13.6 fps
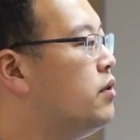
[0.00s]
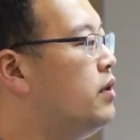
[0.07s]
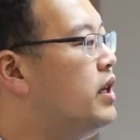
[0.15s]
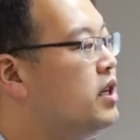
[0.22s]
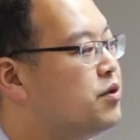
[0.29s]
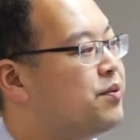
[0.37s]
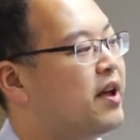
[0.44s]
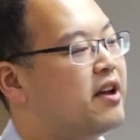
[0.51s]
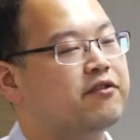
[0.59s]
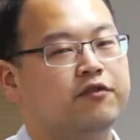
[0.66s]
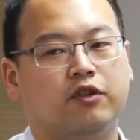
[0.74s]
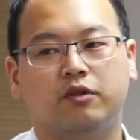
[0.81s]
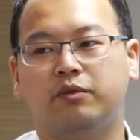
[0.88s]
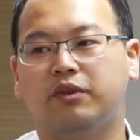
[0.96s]
Each
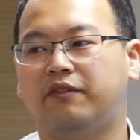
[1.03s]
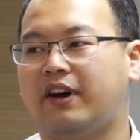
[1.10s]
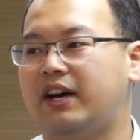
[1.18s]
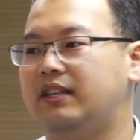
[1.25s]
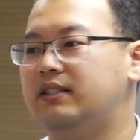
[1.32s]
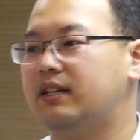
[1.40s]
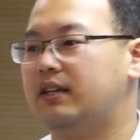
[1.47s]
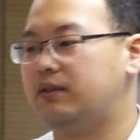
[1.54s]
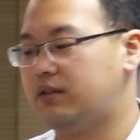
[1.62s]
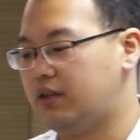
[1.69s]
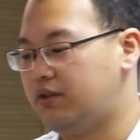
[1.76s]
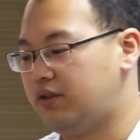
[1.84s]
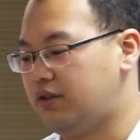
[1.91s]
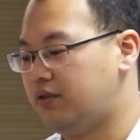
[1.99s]
platform provides
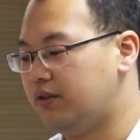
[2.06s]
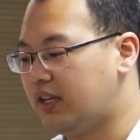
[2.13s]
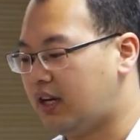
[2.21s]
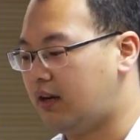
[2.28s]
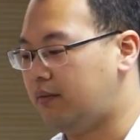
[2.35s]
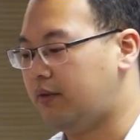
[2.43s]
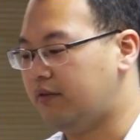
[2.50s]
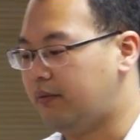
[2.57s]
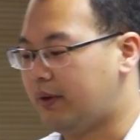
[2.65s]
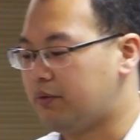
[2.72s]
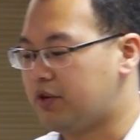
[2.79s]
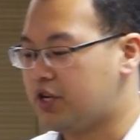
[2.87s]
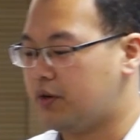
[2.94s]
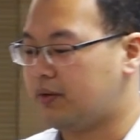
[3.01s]
the two types of
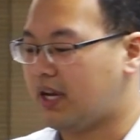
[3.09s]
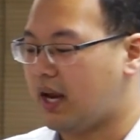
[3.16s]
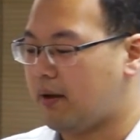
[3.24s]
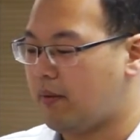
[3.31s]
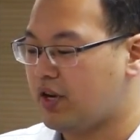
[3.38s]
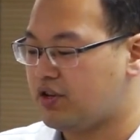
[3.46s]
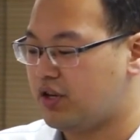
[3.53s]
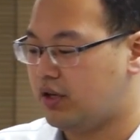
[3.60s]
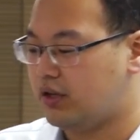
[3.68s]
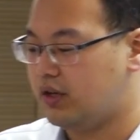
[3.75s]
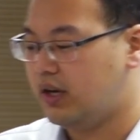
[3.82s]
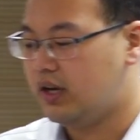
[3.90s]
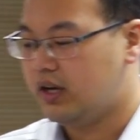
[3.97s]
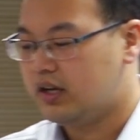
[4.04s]
membership that I mentioned.
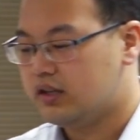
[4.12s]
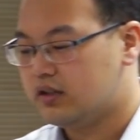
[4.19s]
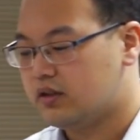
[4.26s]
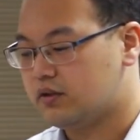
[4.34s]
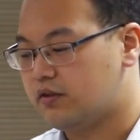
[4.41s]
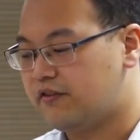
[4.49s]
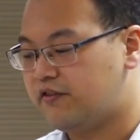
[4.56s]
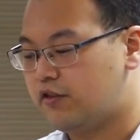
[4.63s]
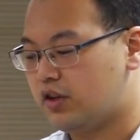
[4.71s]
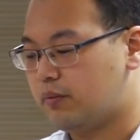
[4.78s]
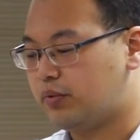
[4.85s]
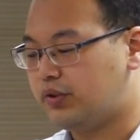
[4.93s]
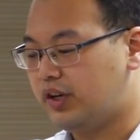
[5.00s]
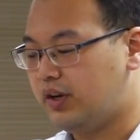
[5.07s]
So for
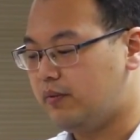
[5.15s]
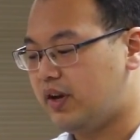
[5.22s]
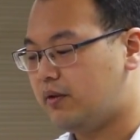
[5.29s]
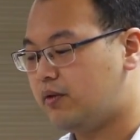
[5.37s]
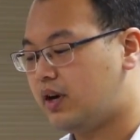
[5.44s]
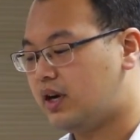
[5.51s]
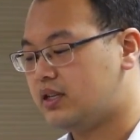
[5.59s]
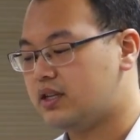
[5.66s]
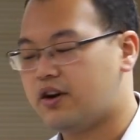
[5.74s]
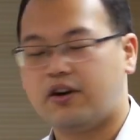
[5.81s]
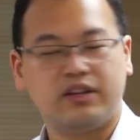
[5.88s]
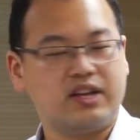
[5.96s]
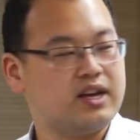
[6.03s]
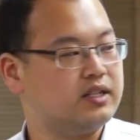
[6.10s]
the premium one, the
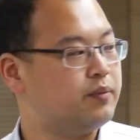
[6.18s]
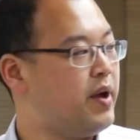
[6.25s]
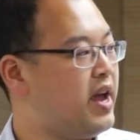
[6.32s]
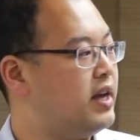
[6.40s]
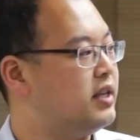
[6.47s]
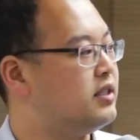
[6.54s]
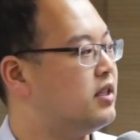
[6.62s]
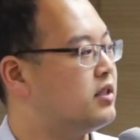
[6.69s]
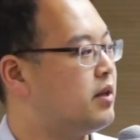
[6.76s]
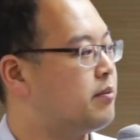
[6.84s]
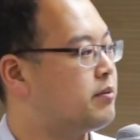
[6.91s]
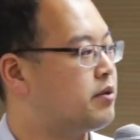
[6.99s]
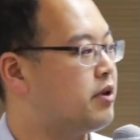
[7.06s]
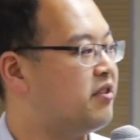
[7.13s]
audience pays the
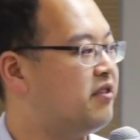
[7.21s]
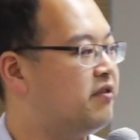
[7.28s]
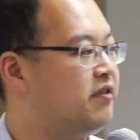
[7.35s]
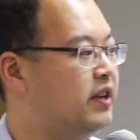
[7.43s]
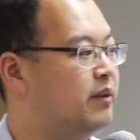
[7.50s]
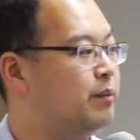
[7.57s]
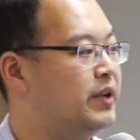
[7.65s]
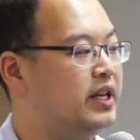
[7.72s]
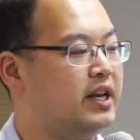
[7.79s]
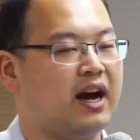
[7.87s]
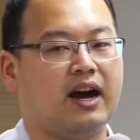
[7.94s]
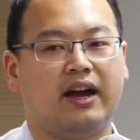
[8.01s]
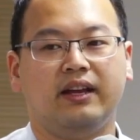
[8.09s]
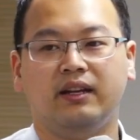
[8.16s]
subscription fee
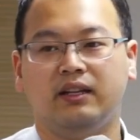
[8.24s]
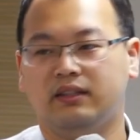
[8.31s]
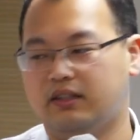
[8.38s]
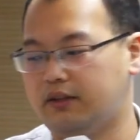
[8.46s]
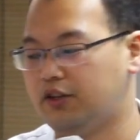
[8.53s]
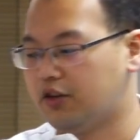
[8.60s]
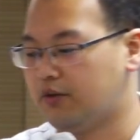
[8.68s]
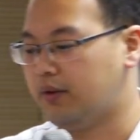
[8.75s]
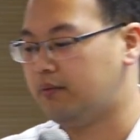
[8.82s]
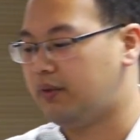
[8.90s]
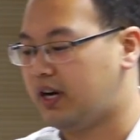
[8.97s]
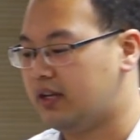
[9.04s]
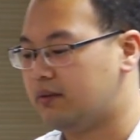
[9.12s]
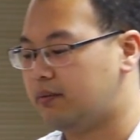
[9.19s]
PI determined
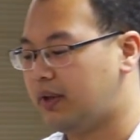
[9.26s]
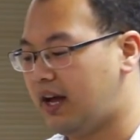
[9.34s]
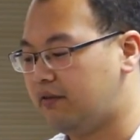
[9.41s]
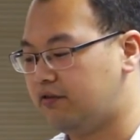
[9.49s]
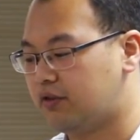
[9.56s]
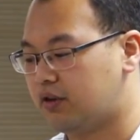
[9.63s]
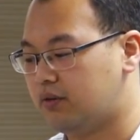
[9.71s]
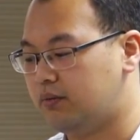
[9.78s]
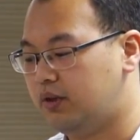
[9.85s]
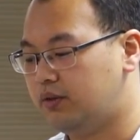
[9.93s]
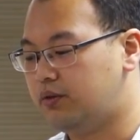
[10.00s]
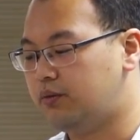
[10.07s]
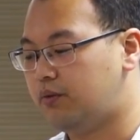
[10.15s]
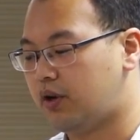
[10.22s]
by the platform
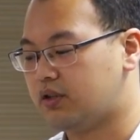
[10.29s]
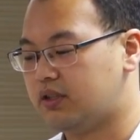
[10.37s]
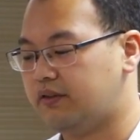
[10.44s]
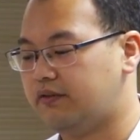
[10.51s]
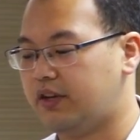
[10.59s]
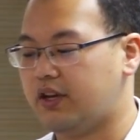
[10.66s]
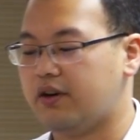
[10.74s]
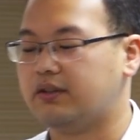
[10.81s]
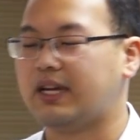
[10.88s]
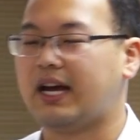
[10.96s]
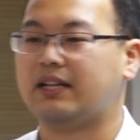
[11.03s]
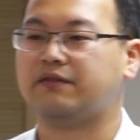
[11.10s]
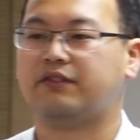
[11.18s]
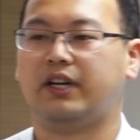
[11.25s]
to watch the videos
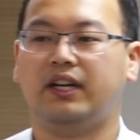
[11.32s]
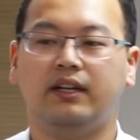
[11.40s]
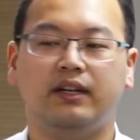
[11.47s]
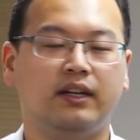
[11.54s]
ad-free.